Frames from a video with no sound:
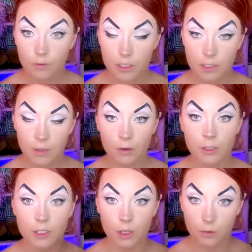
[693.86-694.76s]
First, I'm gonna go
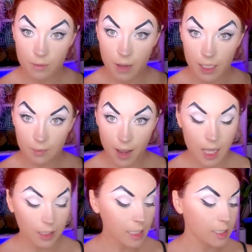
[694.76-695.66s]
into the Cremated
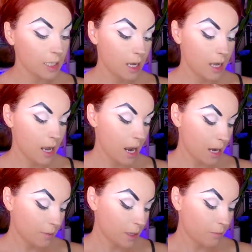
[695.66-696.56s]
palette.
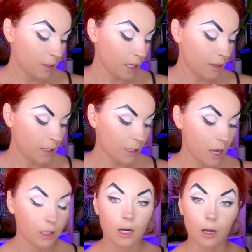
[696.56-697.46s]
And I'm gonna pick the
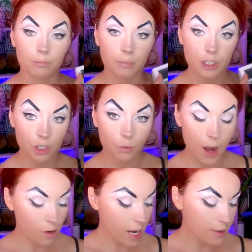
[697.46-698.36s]
color
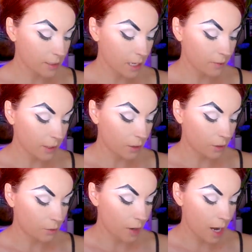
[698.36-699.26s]
Obituary. It's kind of like a
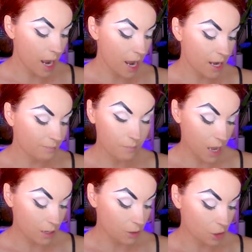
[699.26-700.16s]
gray
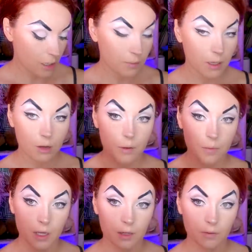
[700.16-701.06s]
beige. I'm gonna go in
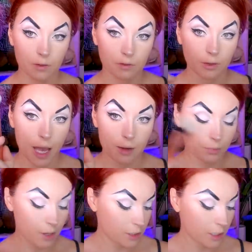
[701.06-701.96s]
with kind of like a
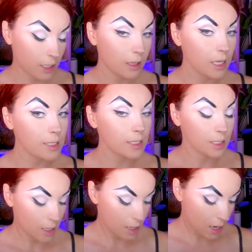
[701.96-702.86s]
flat brush like this.
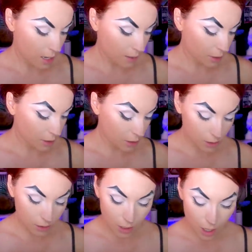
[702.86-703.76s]
And I'm gonna
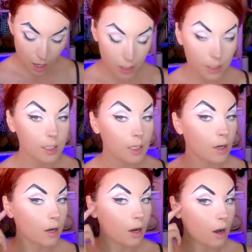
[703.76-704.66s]
start
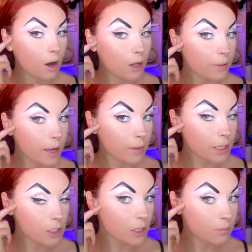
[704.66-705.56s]
all the way at
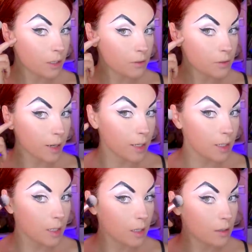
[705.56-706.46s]
my cheekbones right
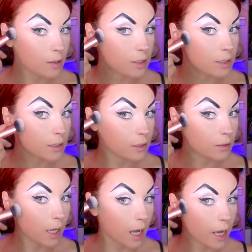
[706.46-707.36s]
here, just a
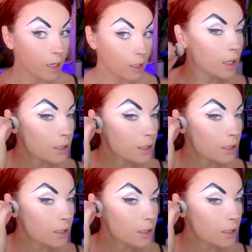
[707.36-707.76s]
little higher.